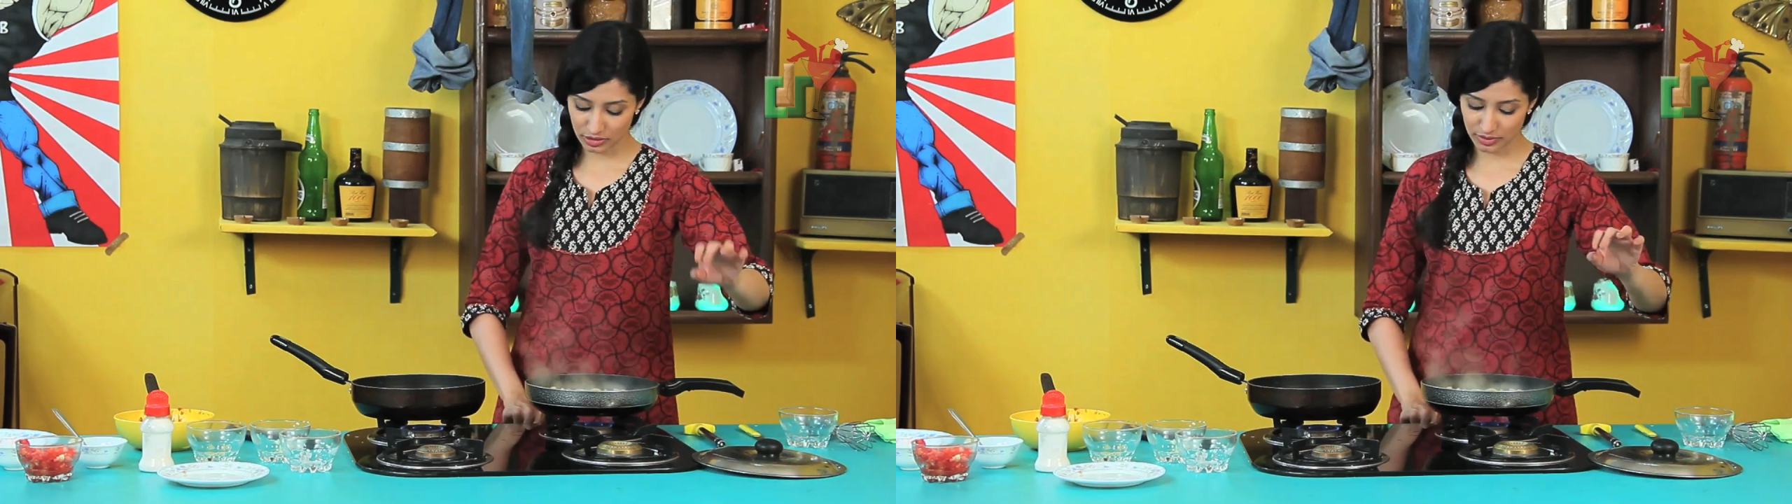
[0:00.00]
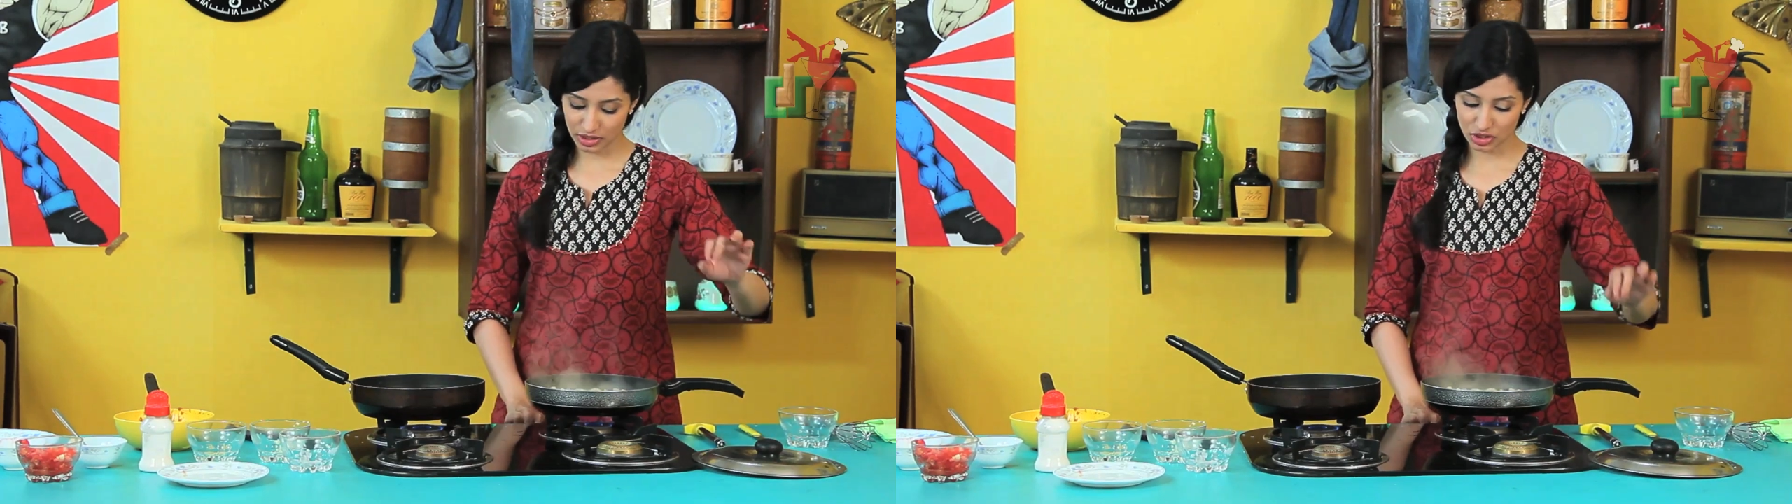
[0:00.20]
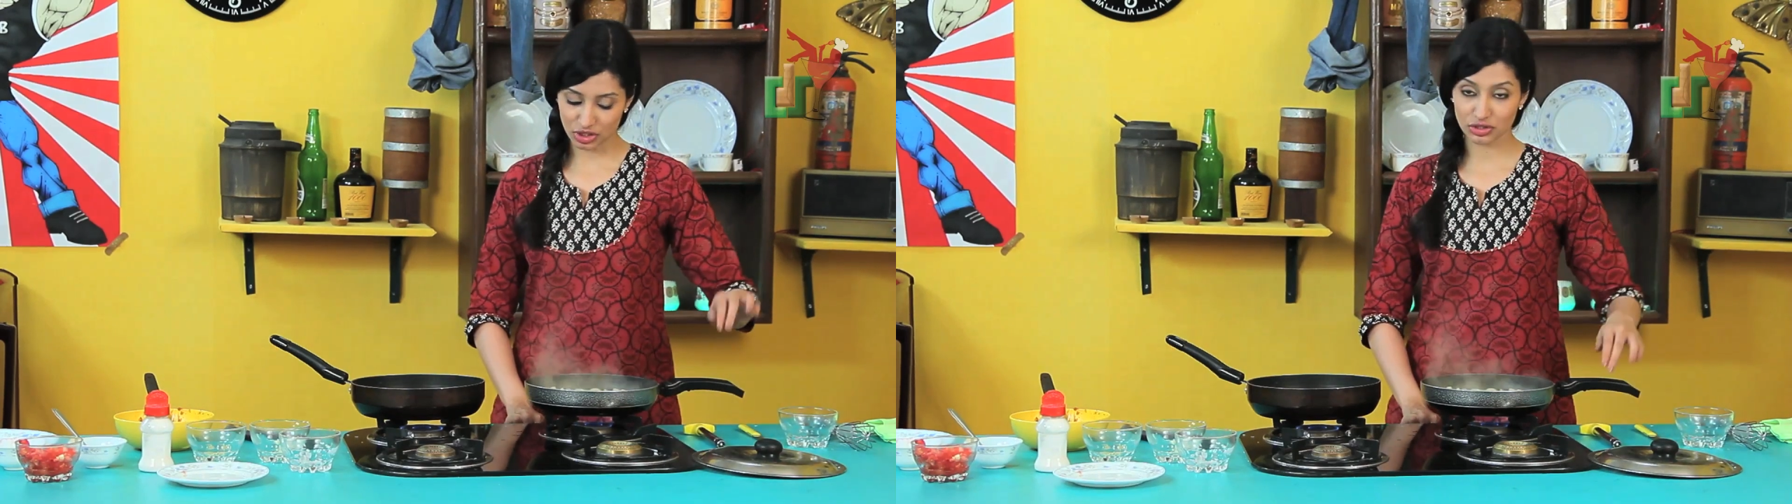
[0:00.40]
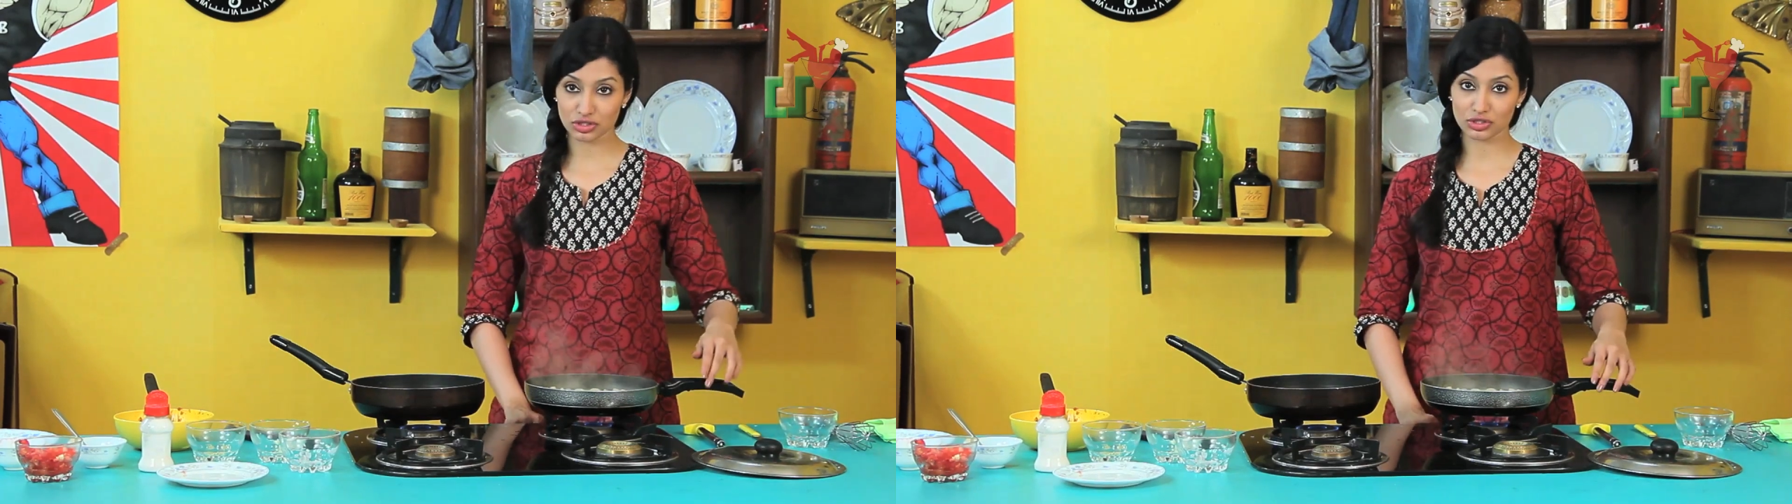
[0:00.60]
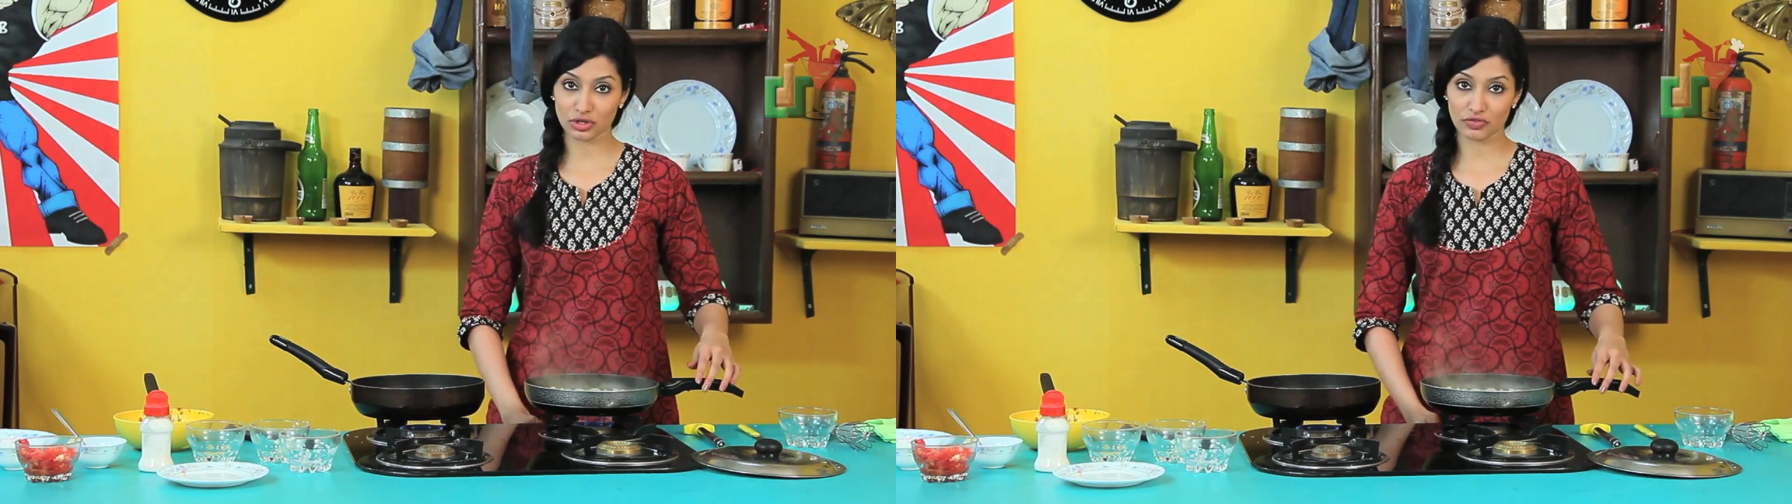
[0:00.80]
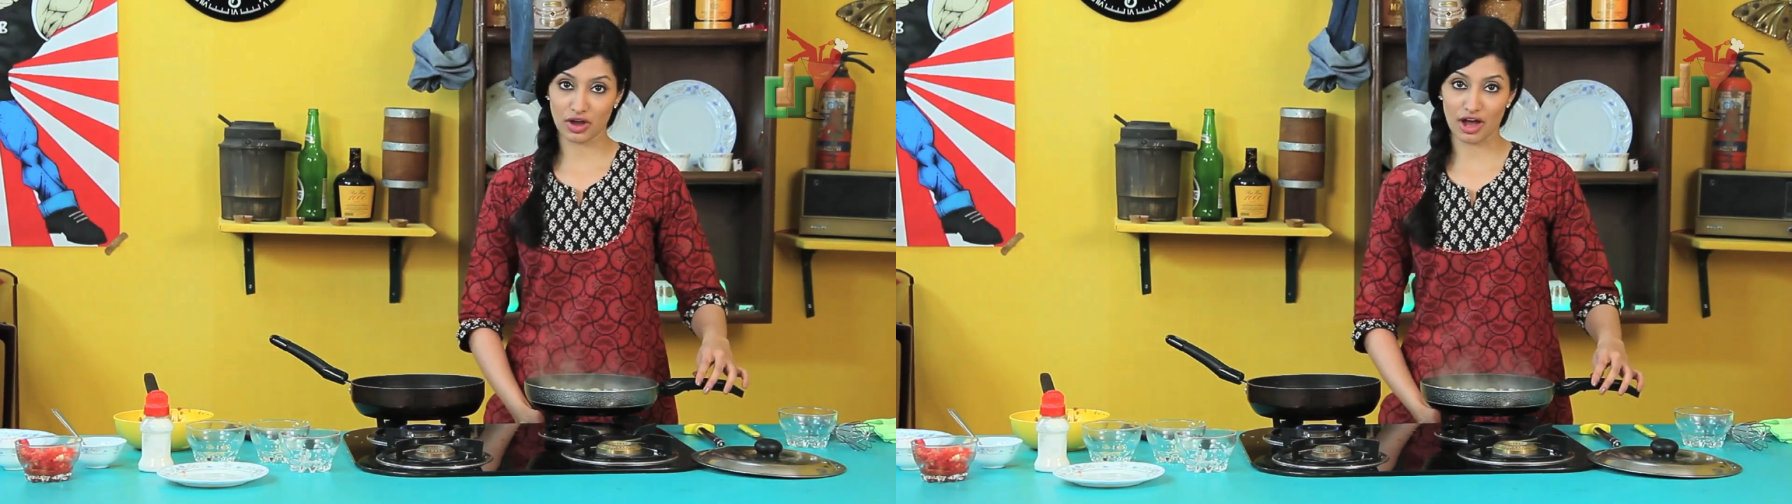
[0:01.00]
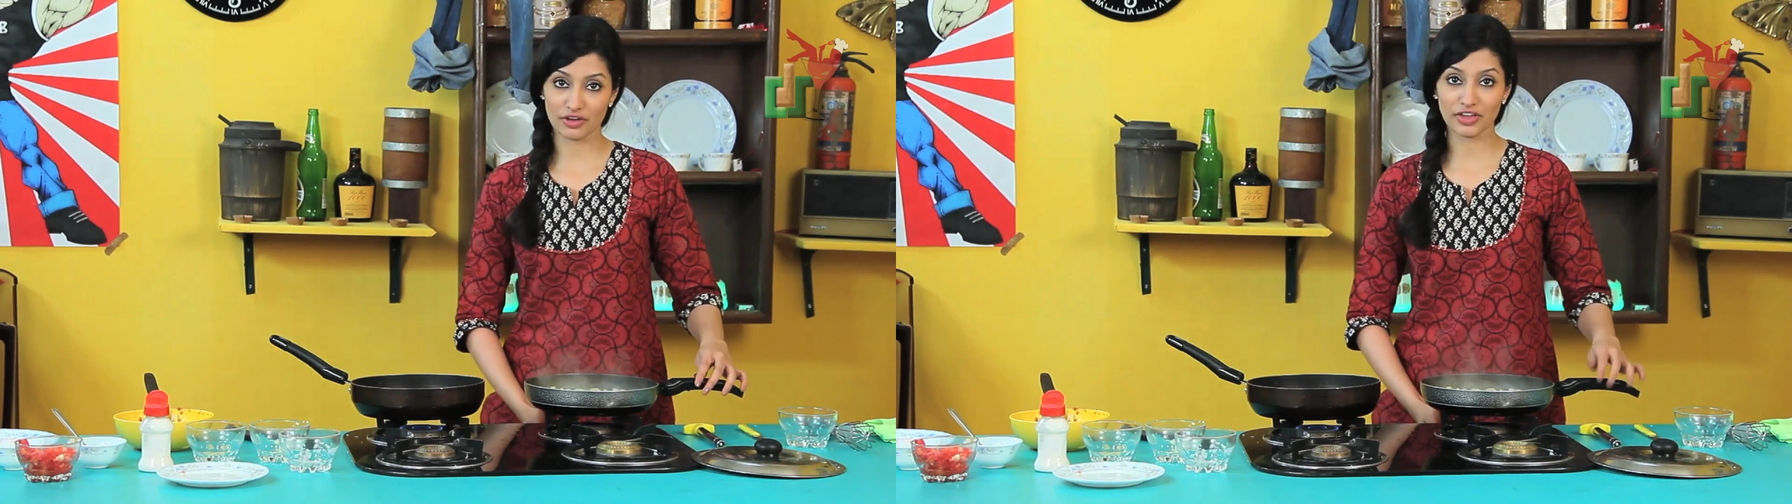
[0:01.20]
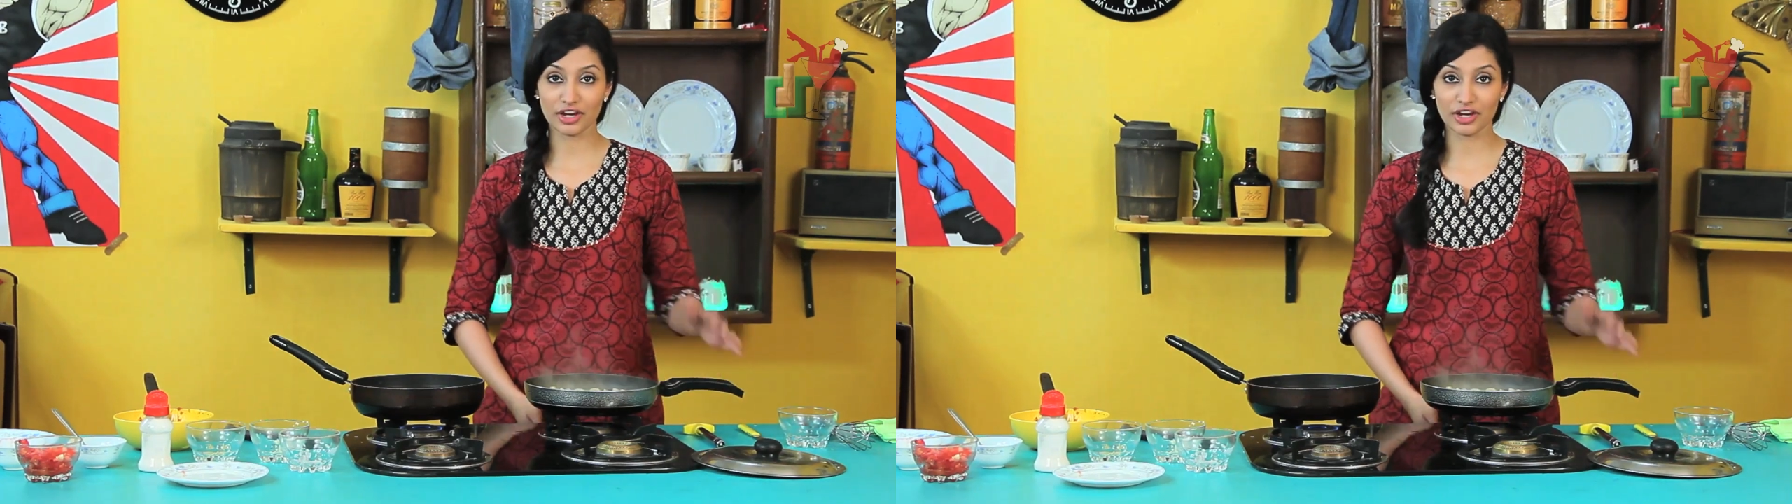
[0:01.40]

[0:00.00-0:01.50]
so I'm going to turn the stove off.